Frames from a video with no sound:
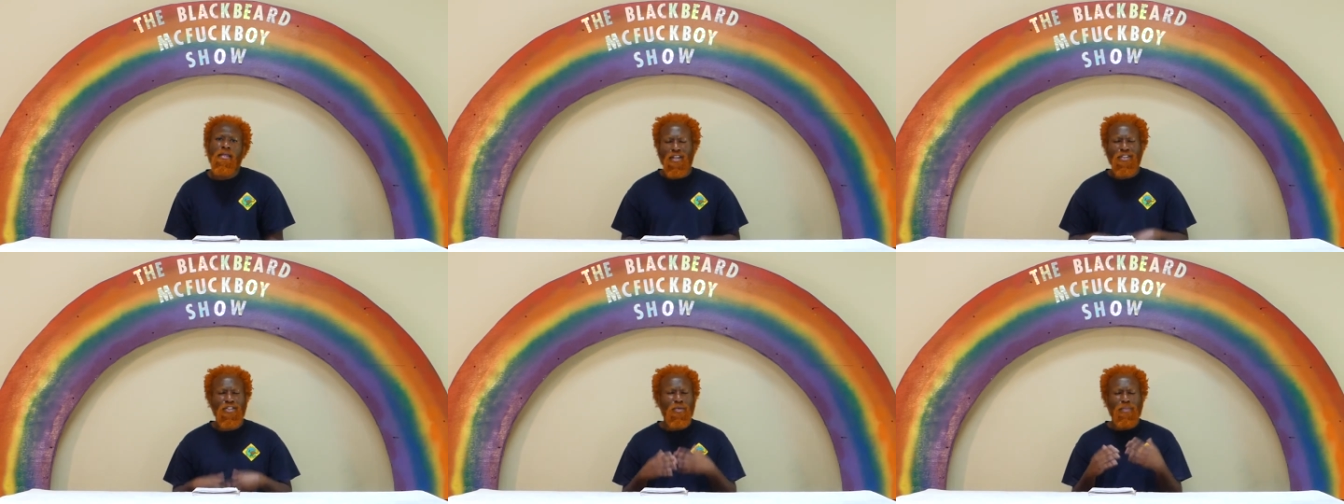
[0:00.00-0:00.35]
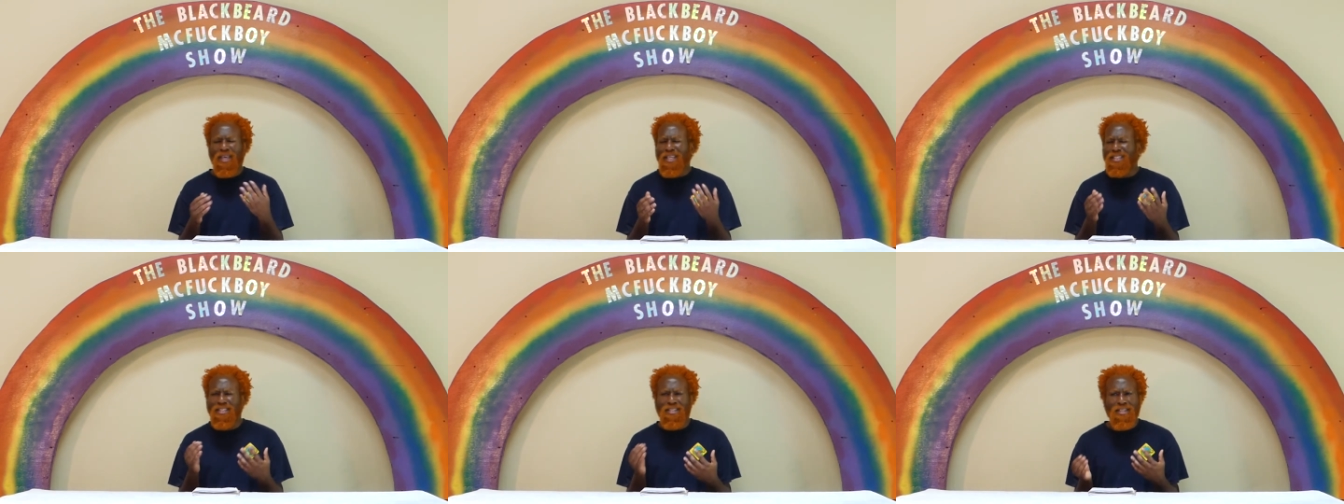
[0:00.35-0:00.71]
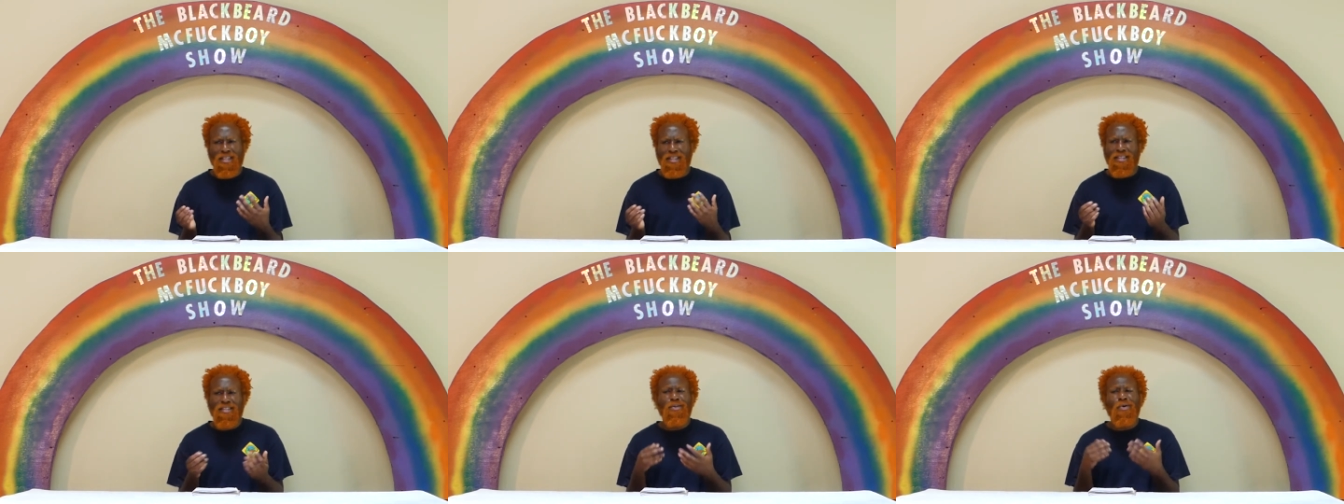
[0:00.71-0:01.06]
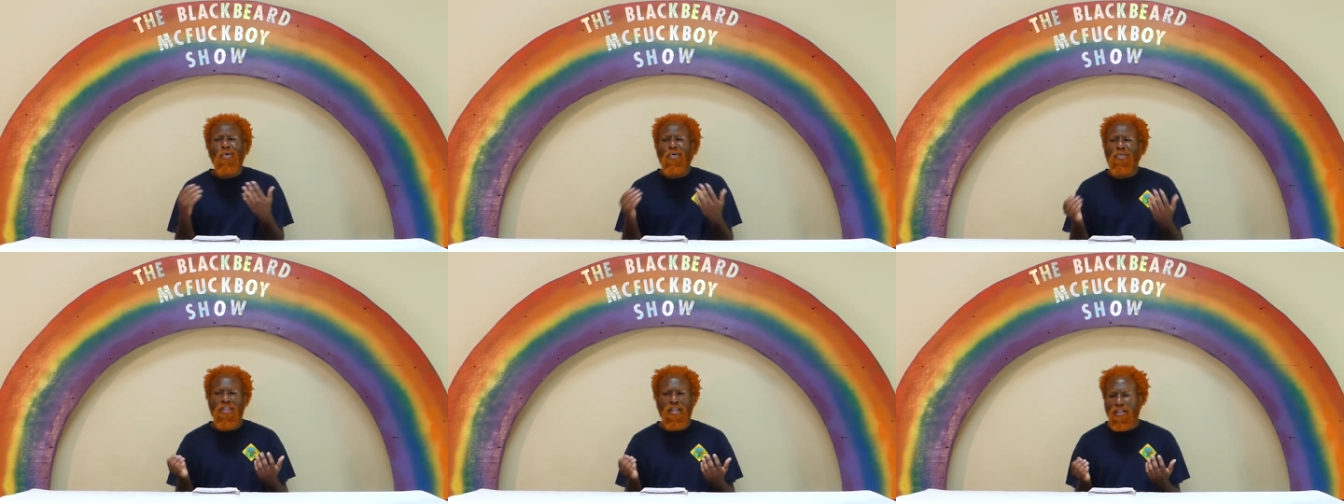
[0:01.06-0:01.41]
So basically, this
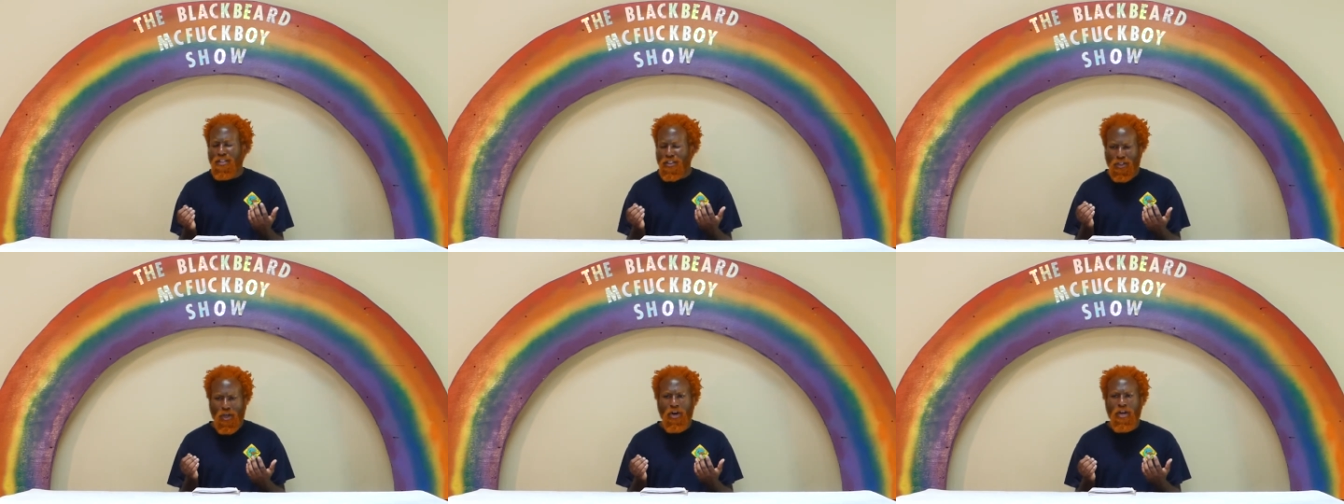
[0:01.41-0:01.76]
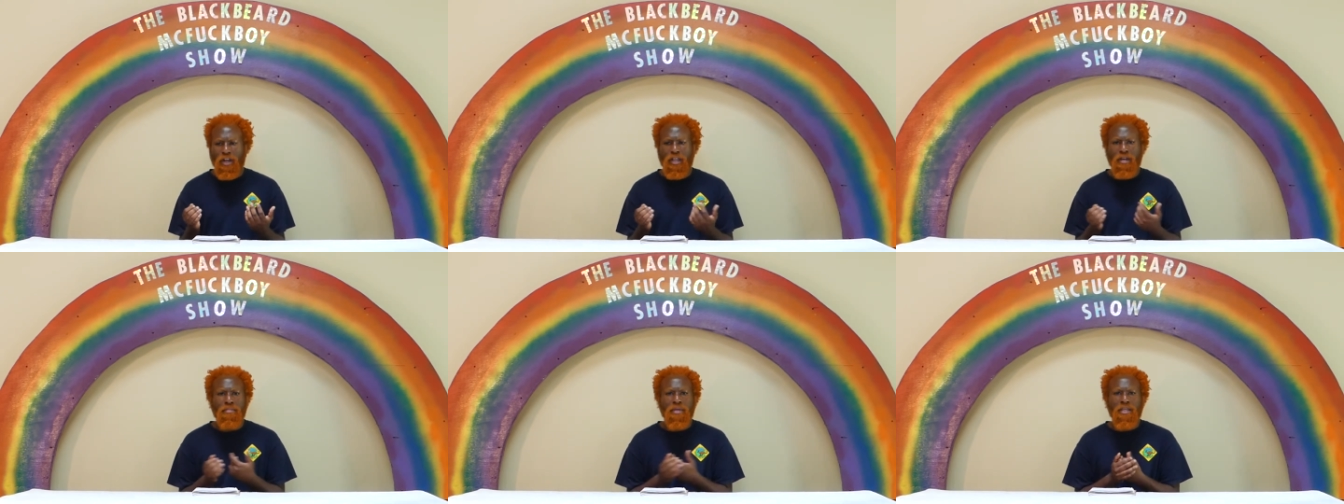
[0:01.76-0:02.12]
whole thing started